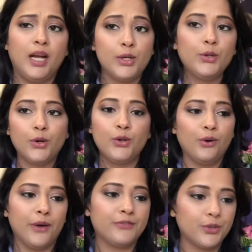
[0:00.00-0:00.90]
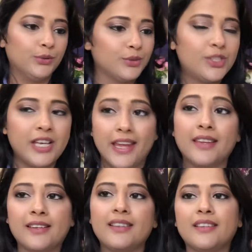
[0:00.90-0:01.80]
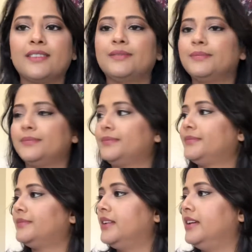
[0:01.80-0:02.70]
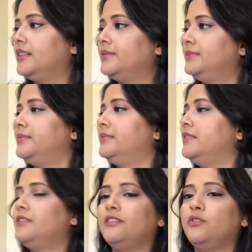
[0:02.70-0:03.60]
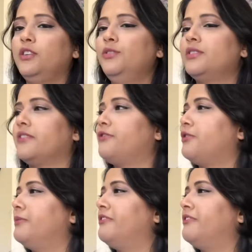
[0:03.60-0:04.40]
I do know you have to shake it, use it from